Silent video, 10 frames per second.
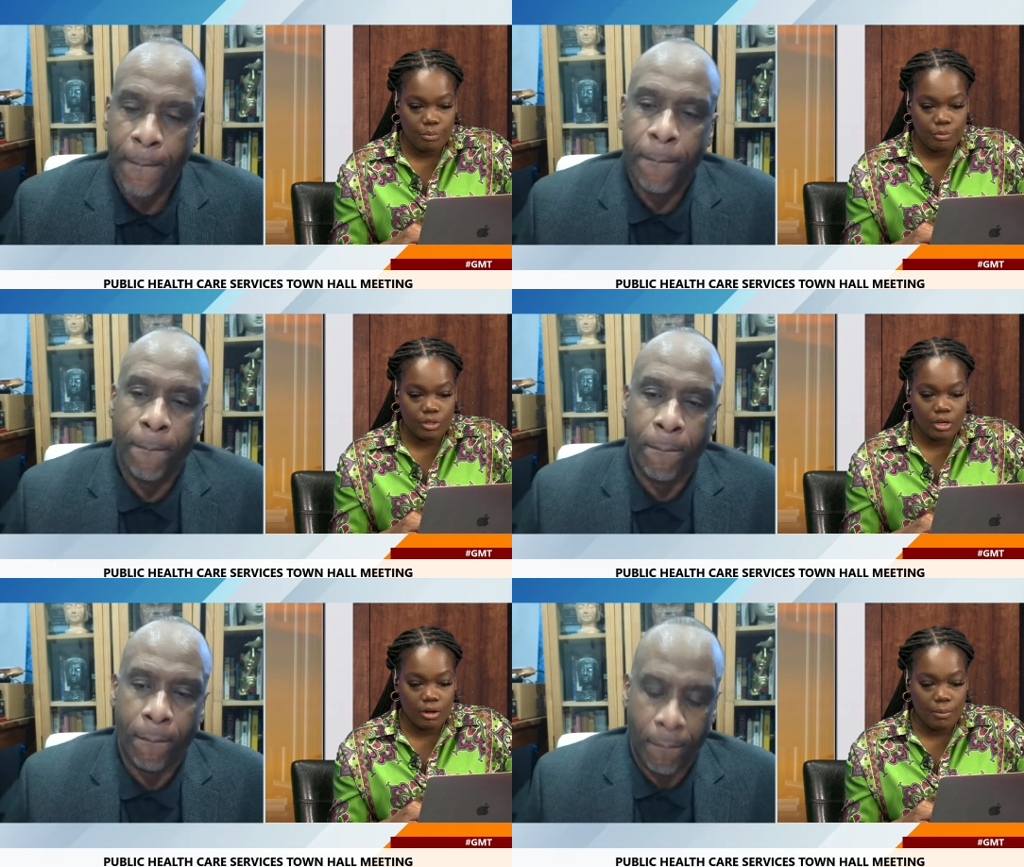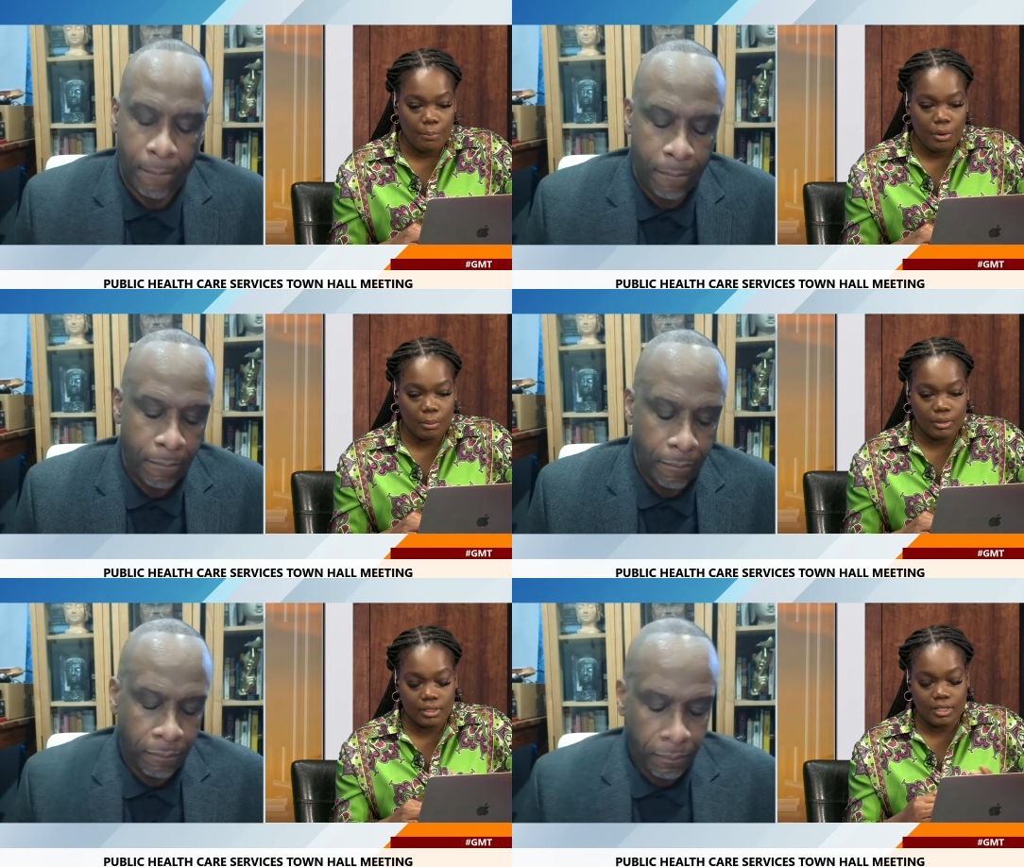Speaker 1: the
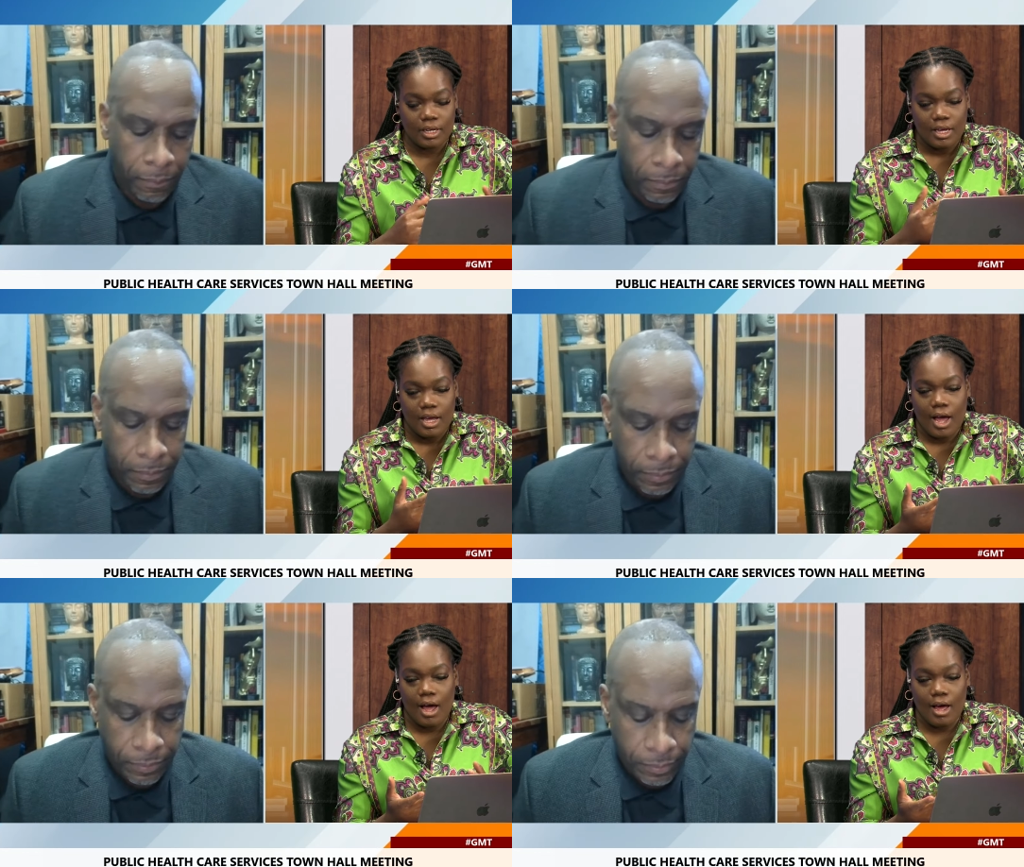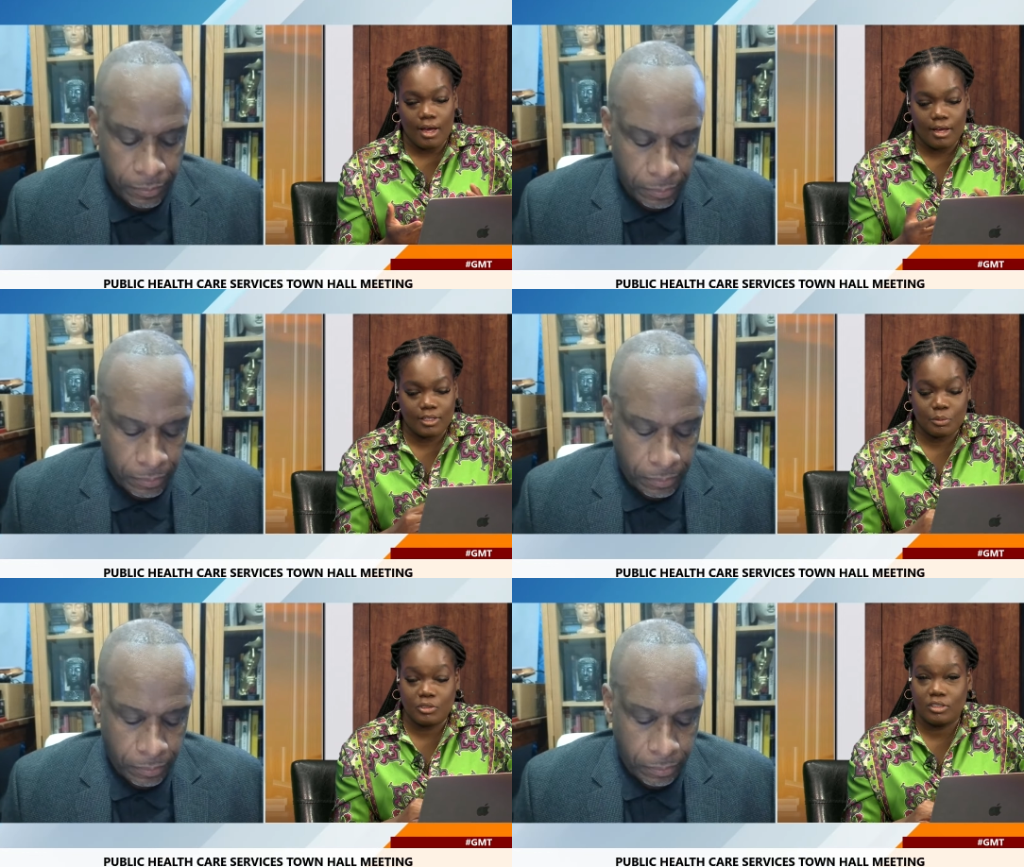public, uh,
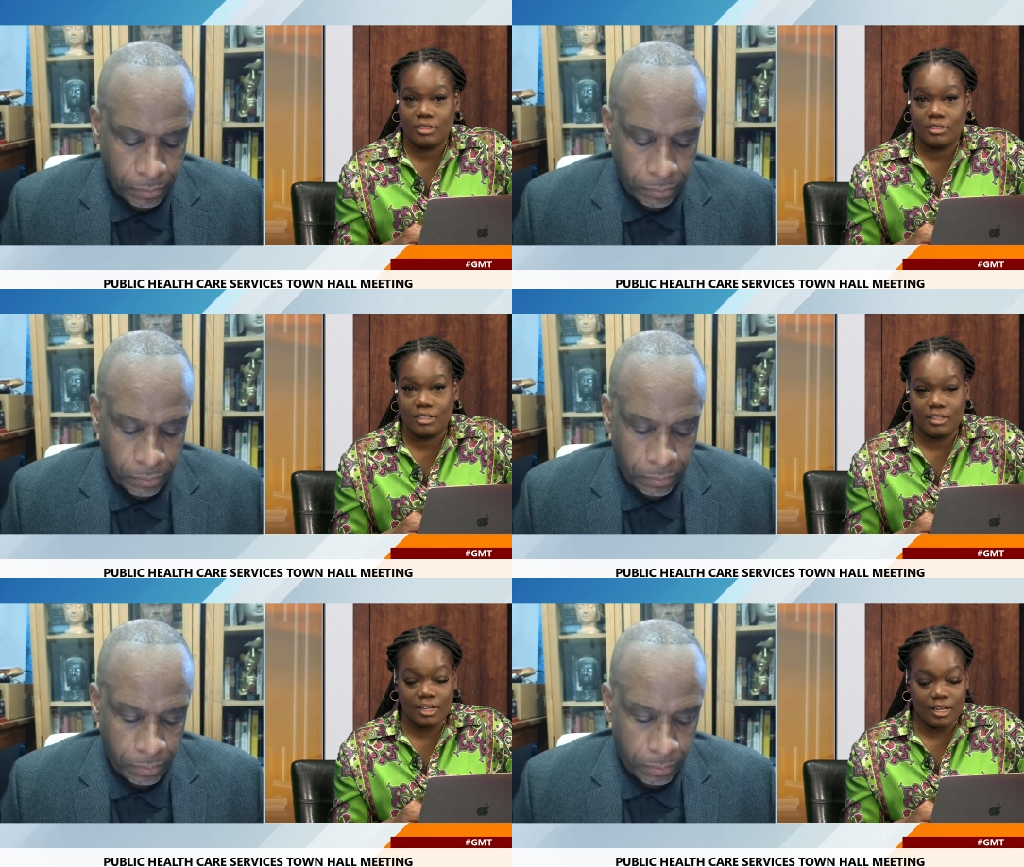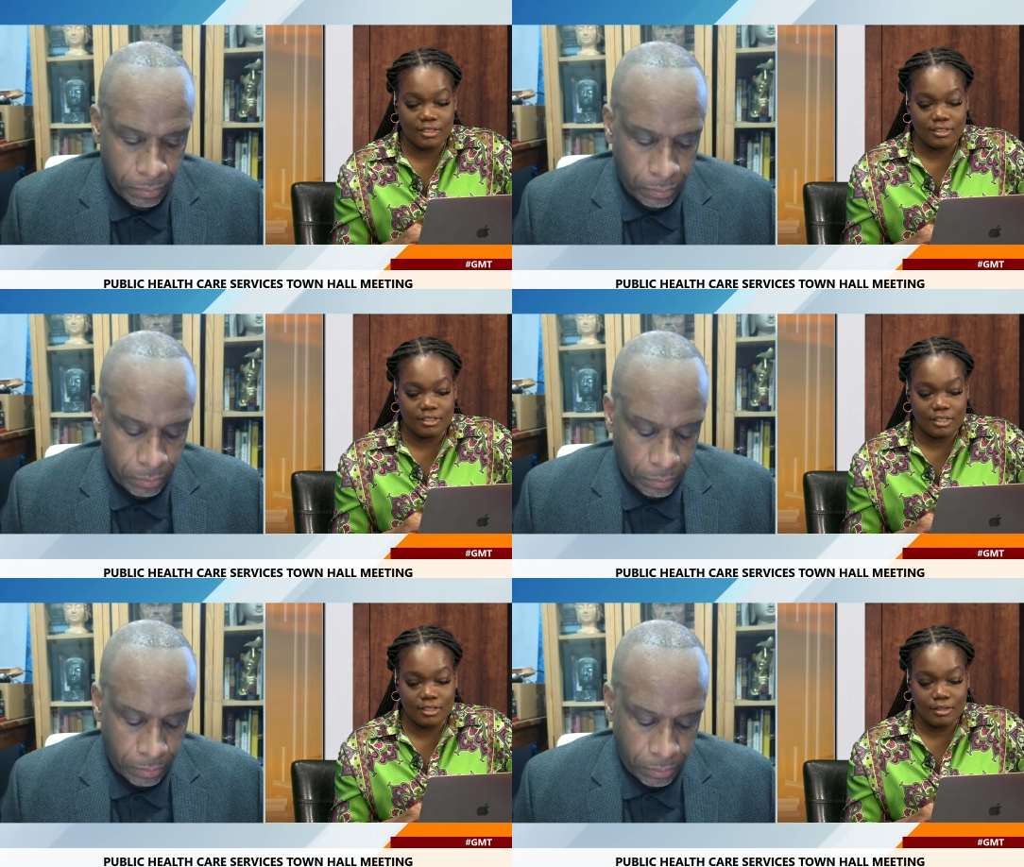especially seeing that
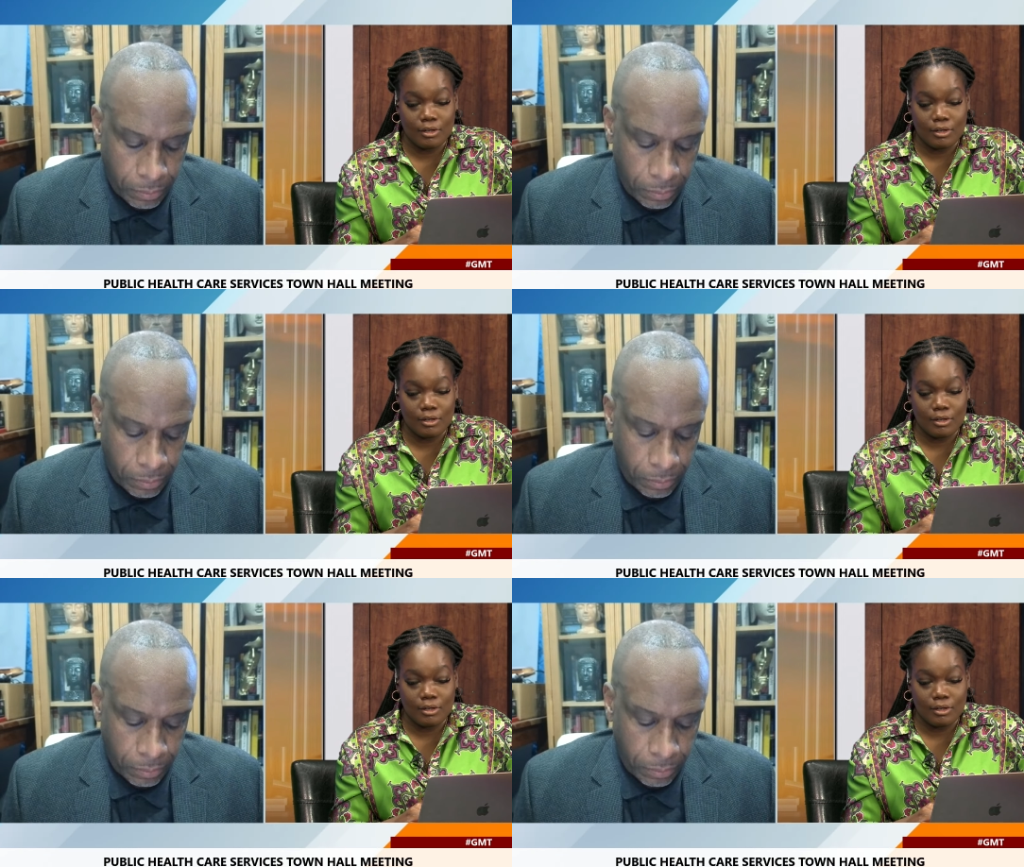uh,